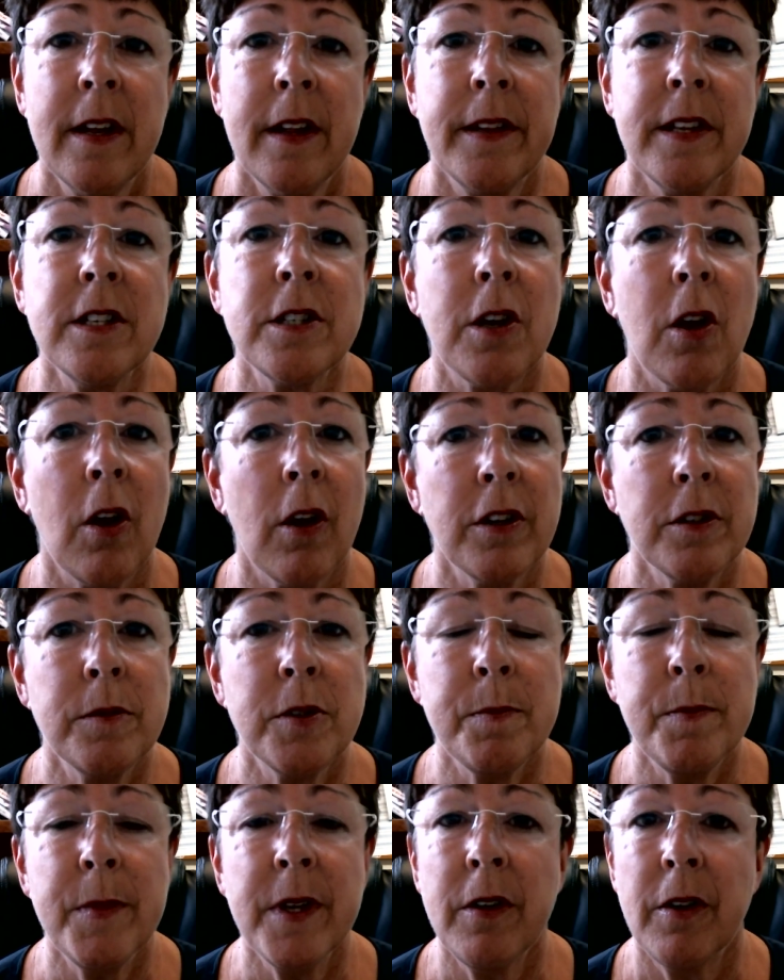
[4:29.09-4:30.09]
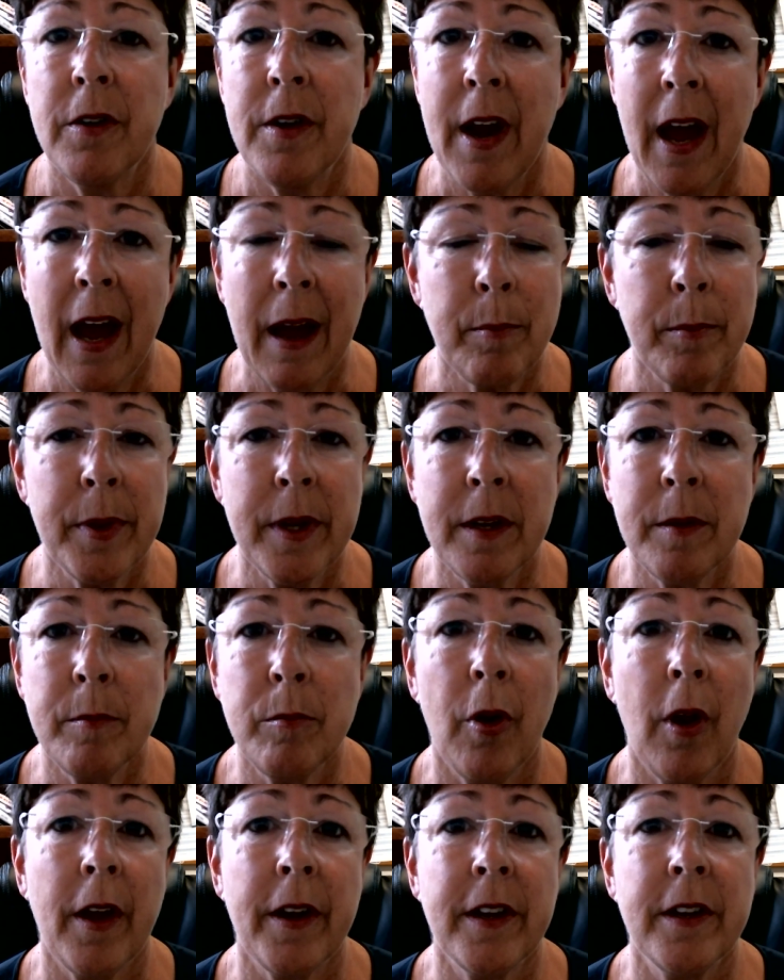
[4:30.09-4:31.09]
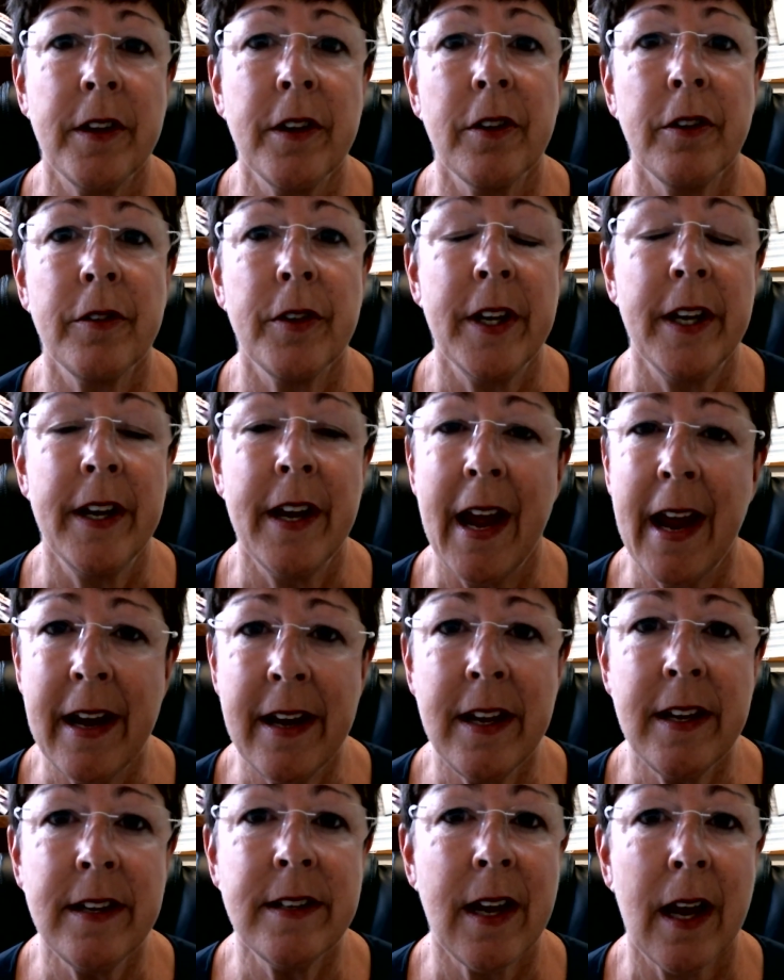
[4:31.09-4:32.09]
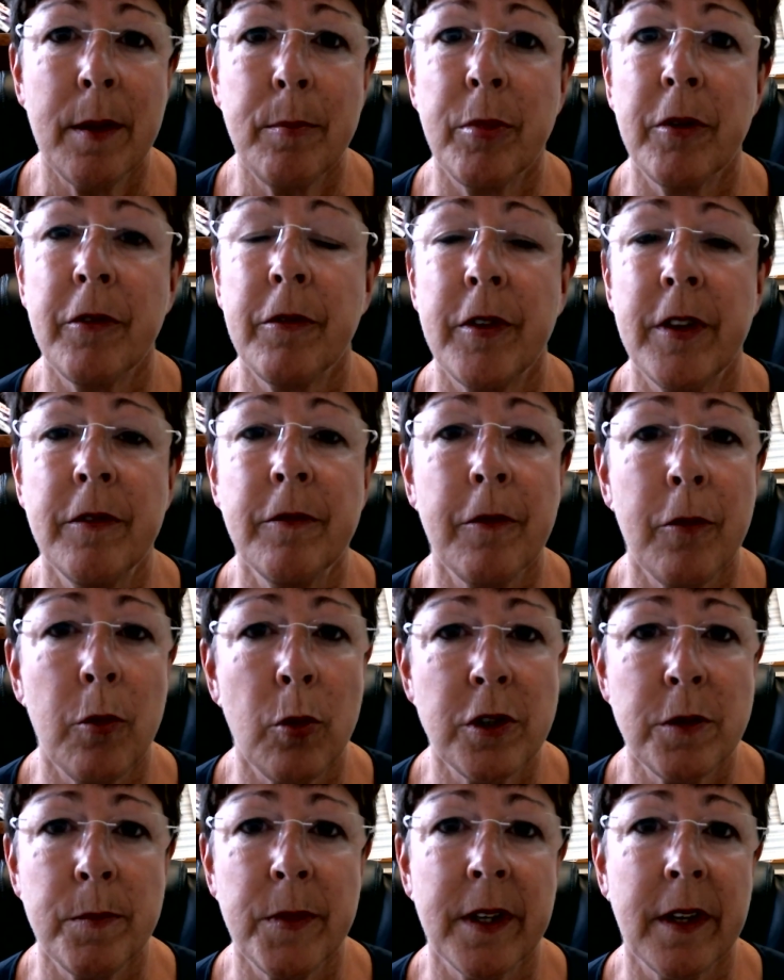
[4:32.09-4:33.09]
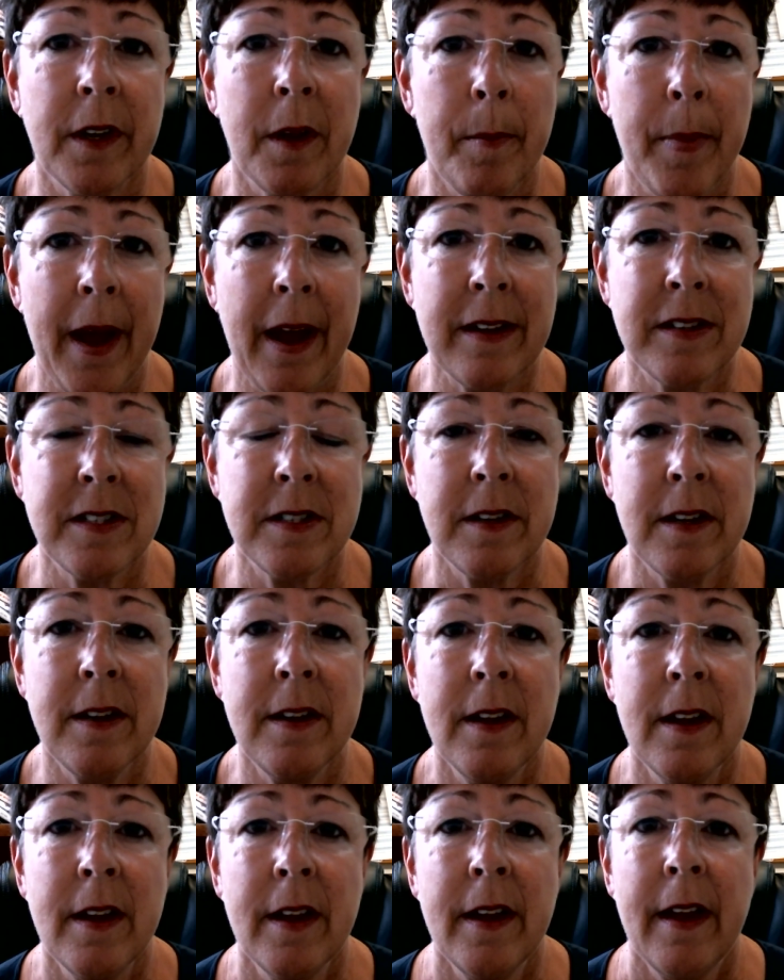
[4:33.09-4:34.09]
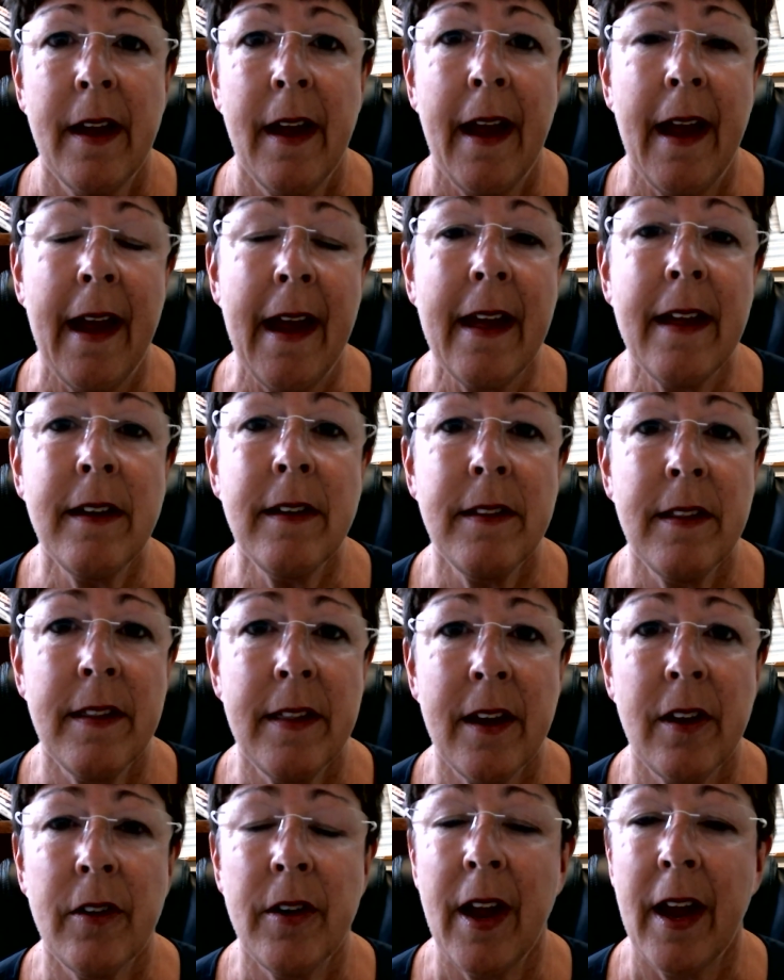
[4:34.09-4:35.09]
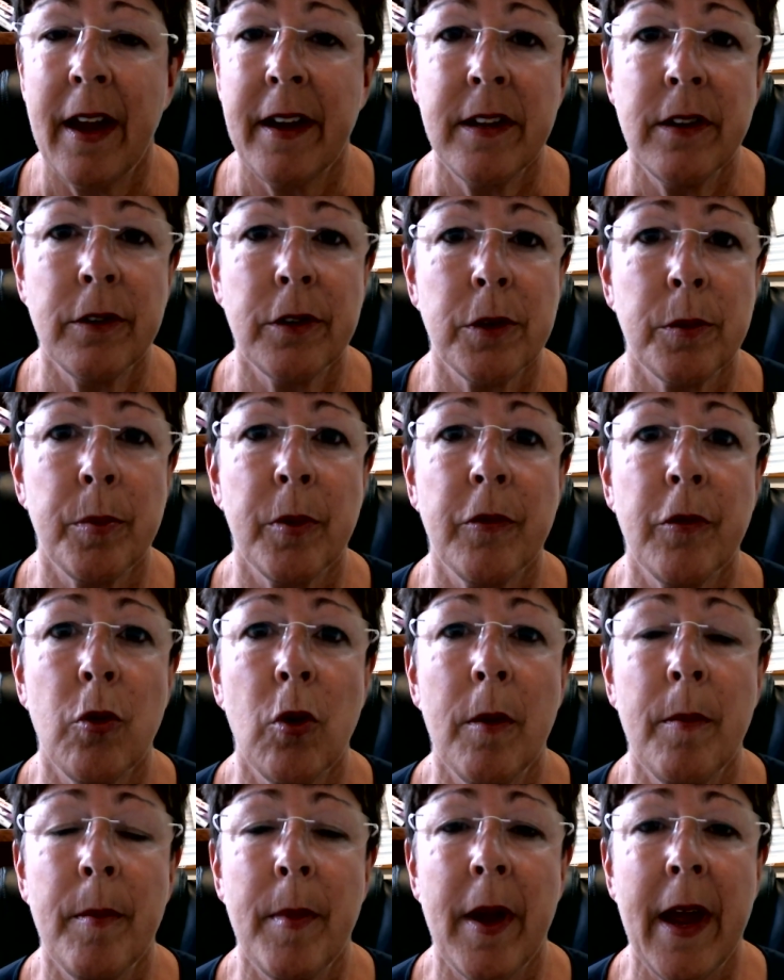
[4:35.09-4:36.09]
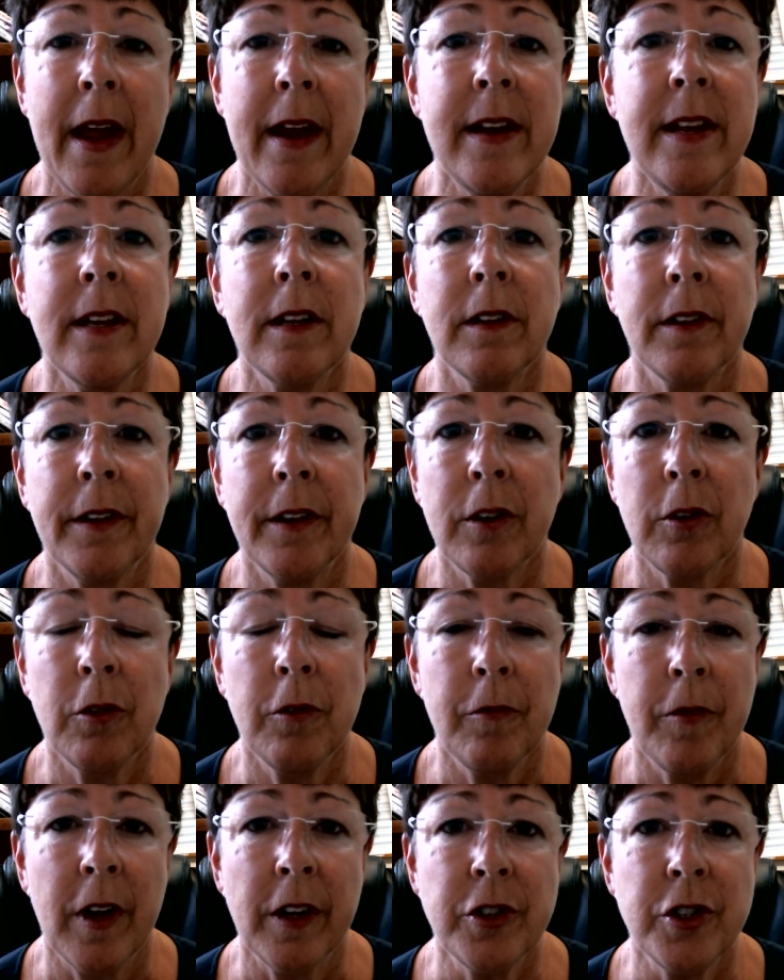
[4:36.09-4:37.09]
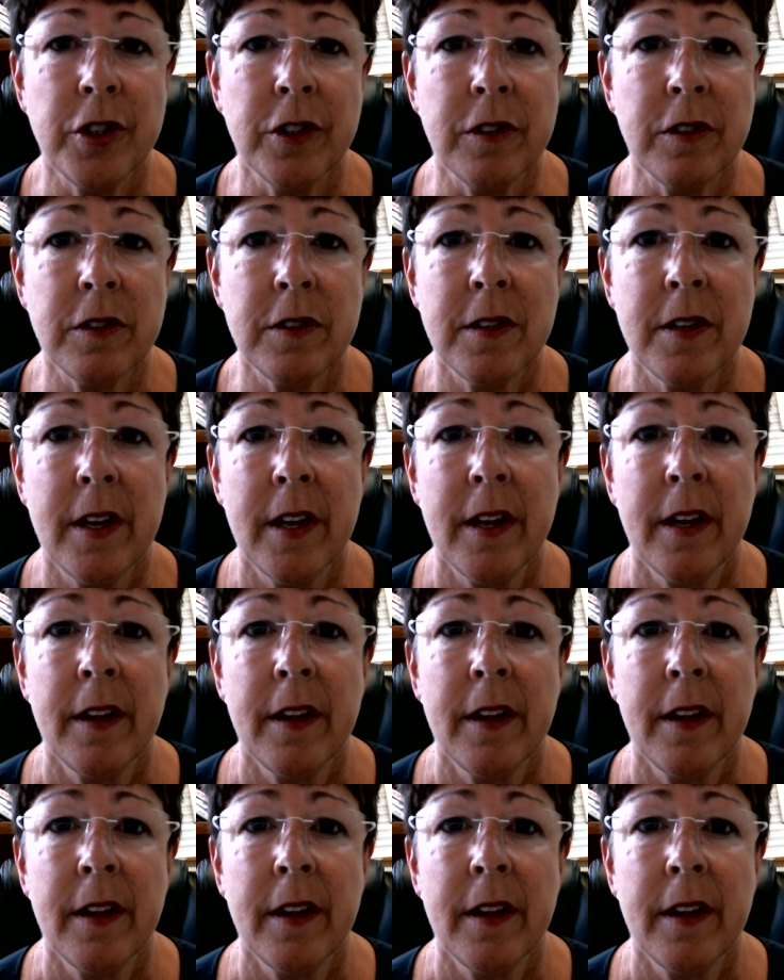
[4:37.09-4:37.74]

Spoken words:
These Guardsmen are not being brought here in any type of enforcement capacity, and they are not here to perform any clinical functions.